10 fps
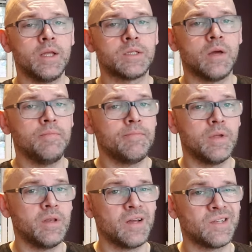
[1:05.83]
Because um,
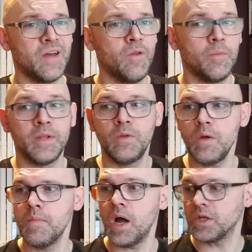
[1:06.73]
like I said, I've not been
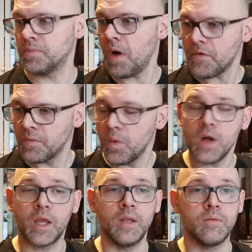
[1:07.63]
doing much apart from
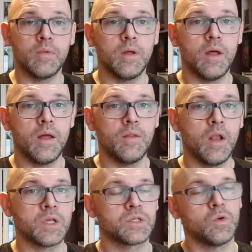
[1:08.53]
working. And the
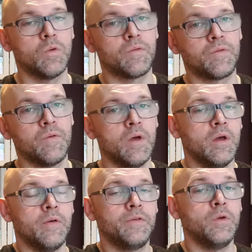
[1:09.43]
last sort of
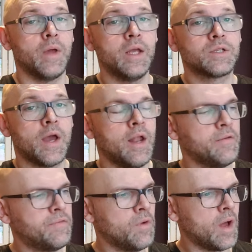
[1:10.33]
few days going
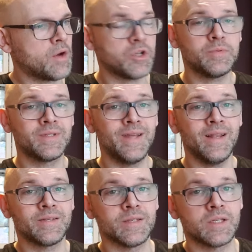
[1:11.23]
out for like Christmas
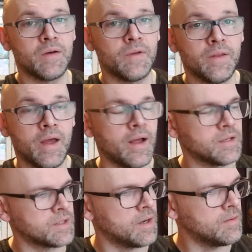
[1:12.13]
dinners and stuff like
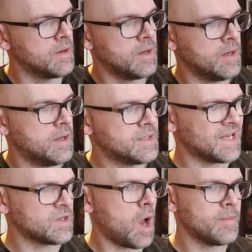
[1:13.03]
that. So it's
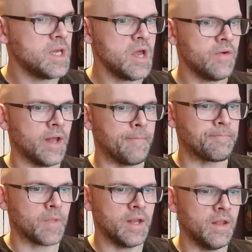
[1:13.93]
that time of year, isn't it?
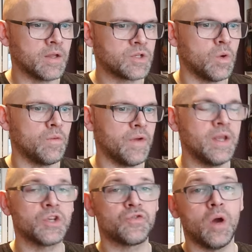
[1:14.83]
And in the sort of
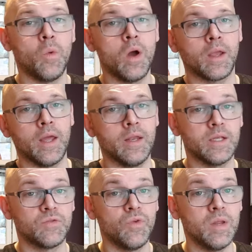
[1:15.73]
industry I work in,
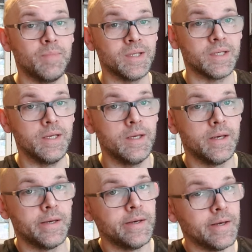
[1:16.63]
it's really busy
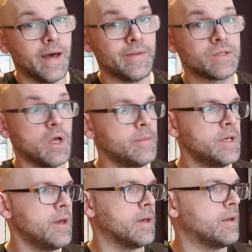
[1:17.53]
at this time of
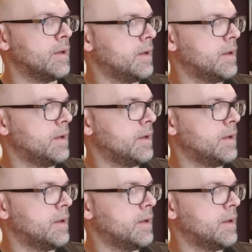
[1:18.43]
year.